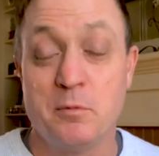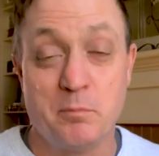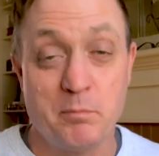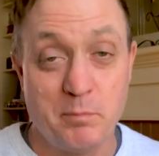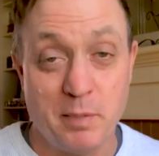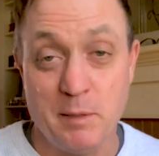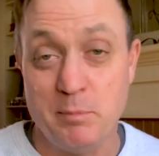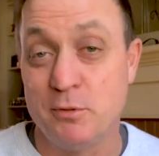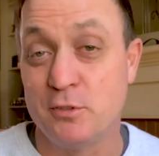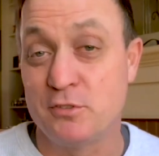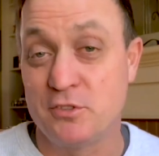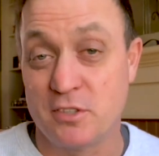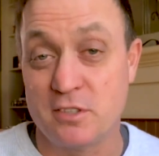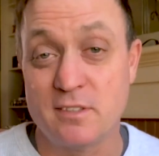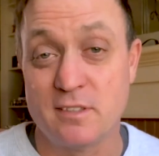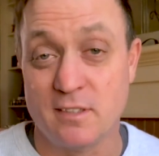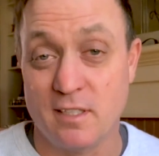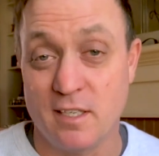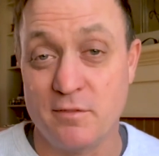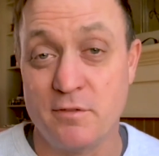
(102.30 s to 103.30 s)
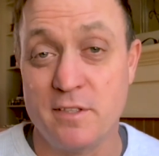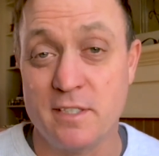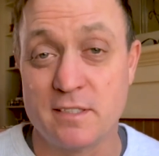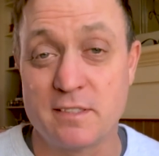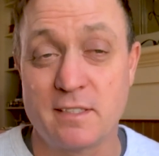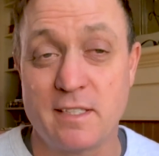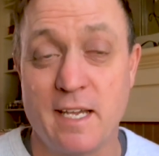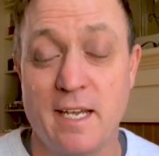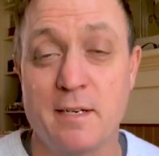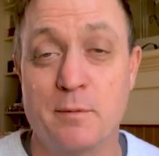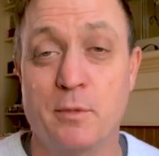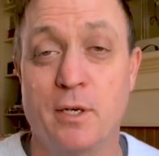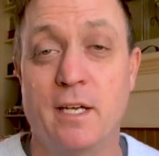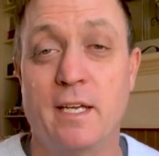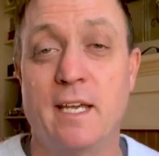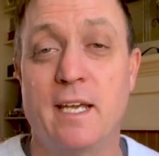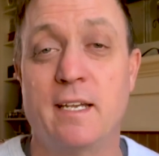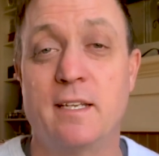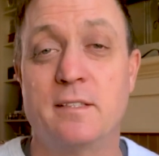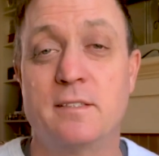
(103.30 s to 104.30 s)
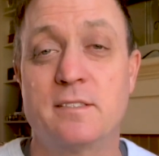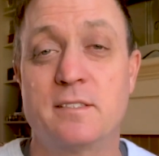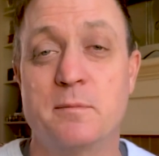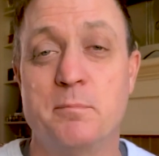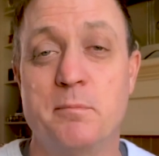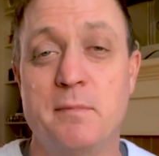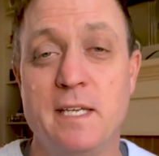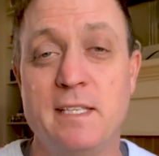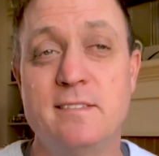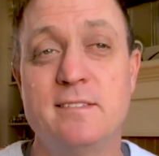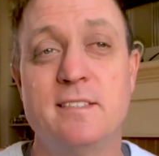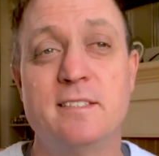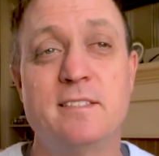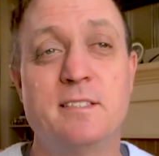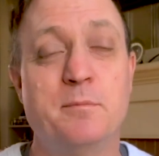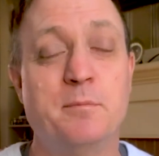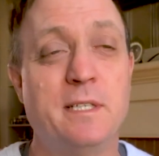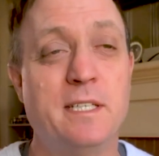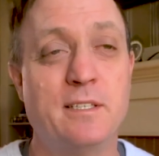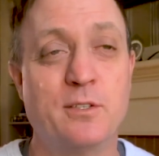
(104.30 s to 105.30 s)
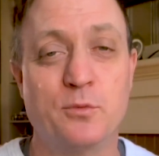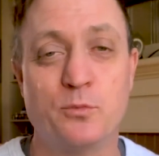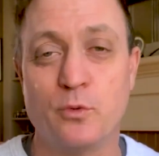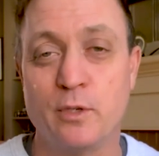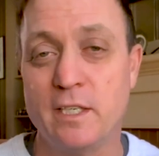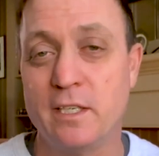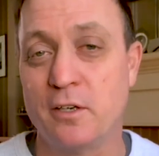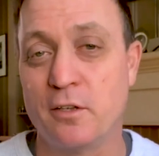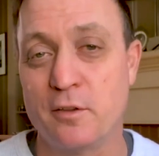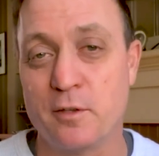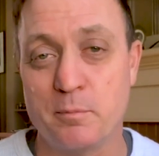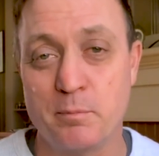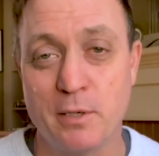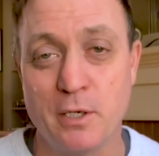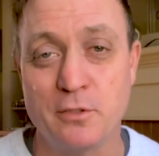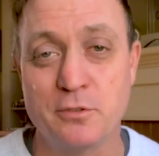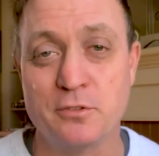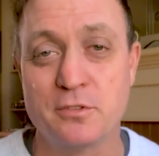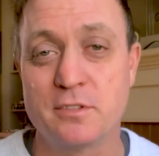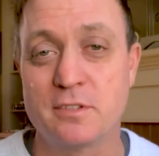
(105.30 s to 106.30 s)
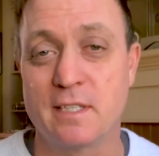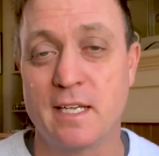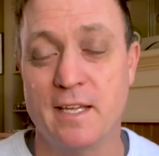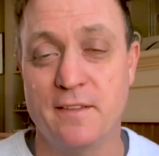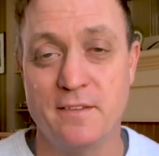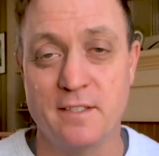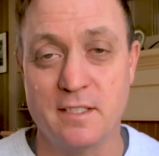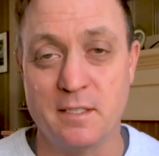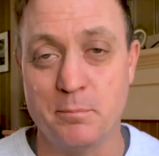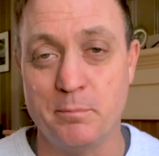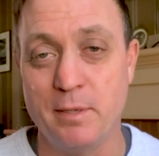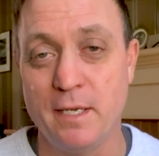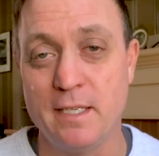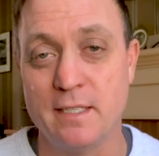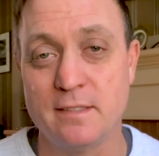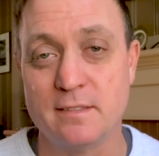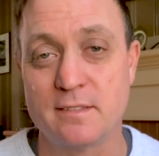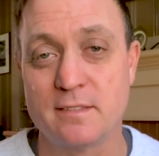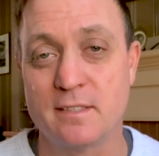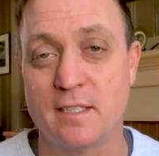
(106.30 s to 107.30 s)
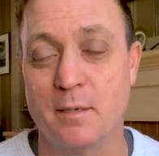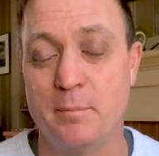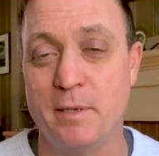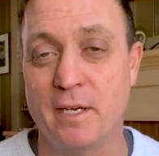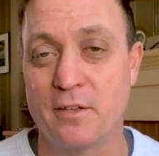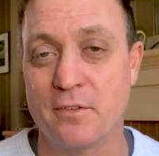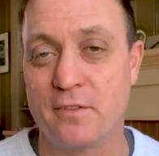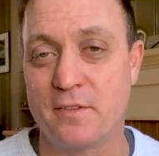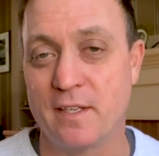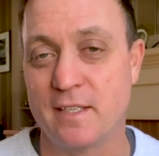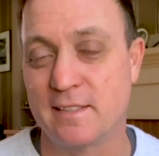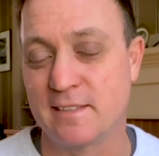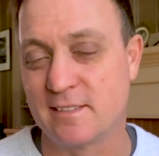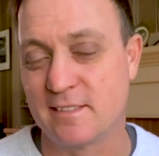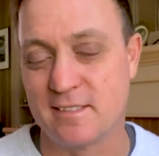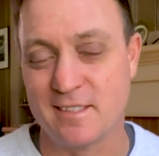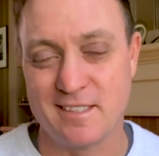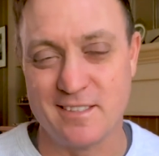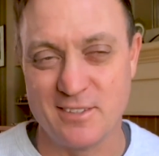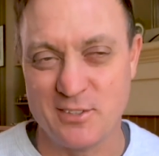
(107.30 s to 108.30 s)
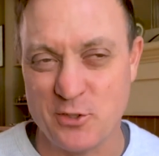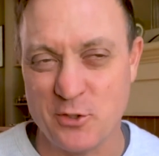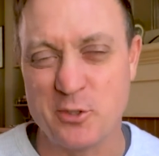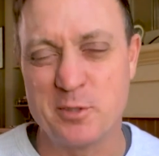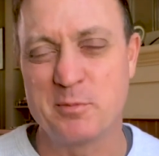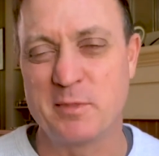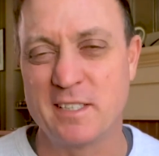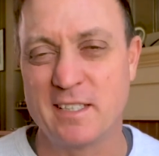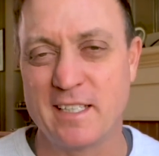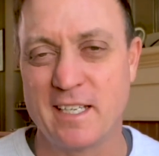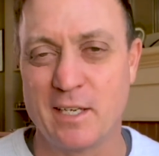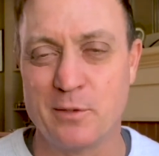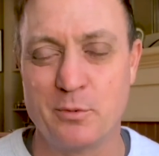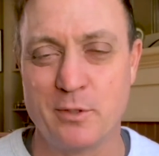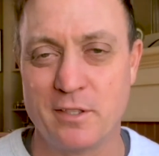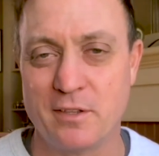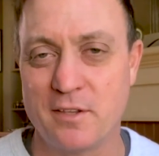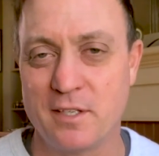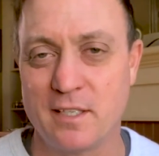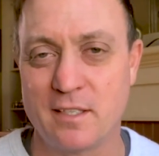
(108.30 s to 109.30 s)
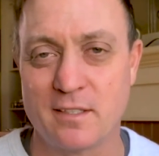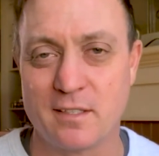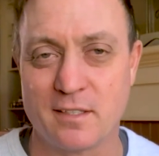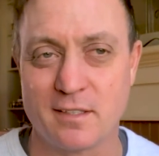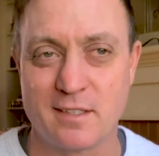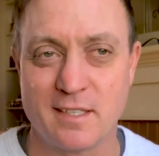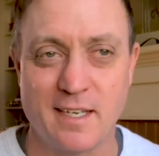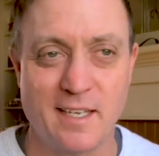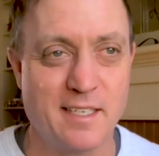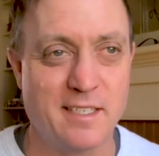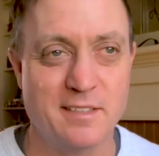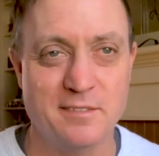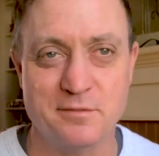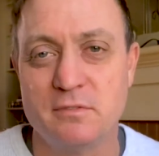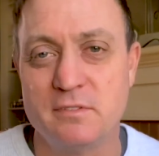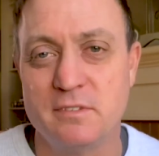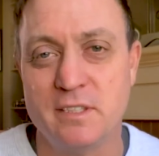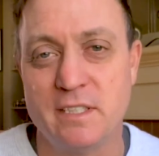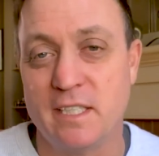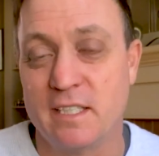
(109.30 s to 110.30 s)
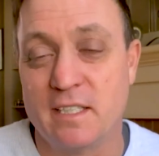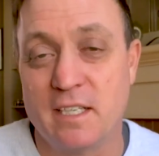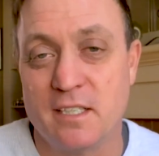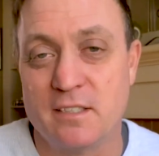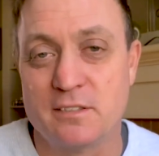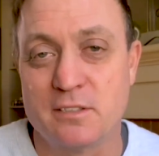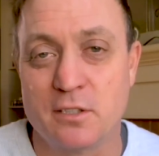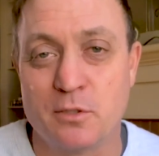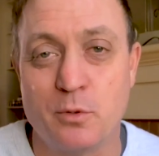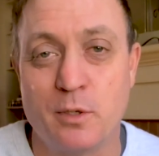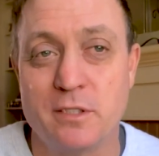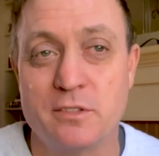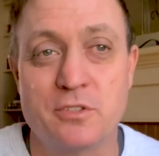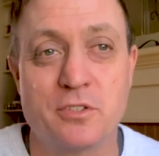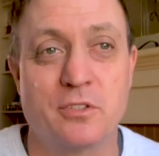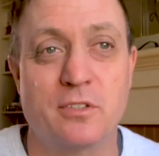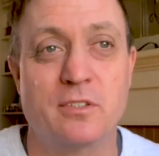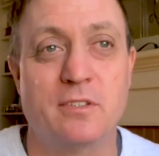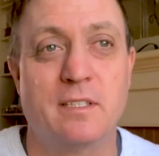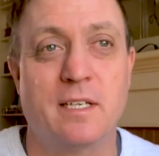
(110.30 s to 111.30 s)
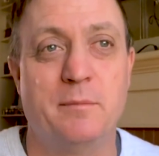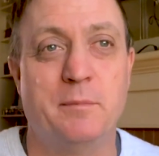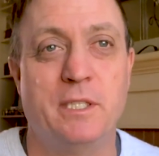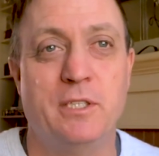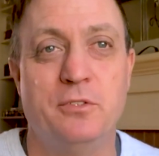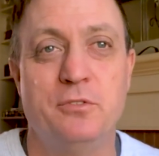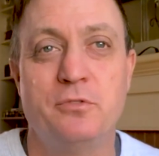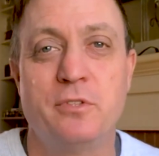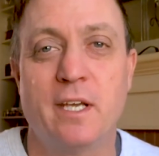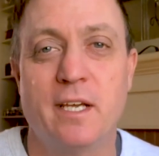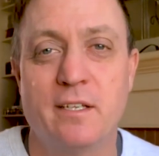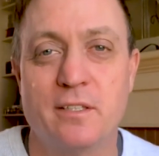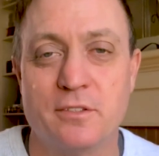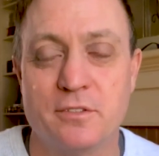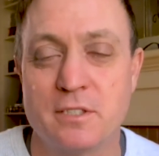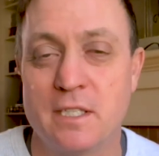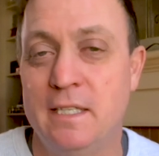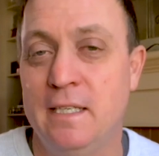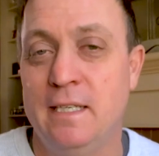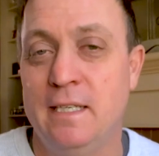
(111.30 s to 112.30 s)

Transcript: People just love this camera, and it's amazing to me to read all the posts and the debates about things that normally I would think are kind of inconsequential. I mean, who cares?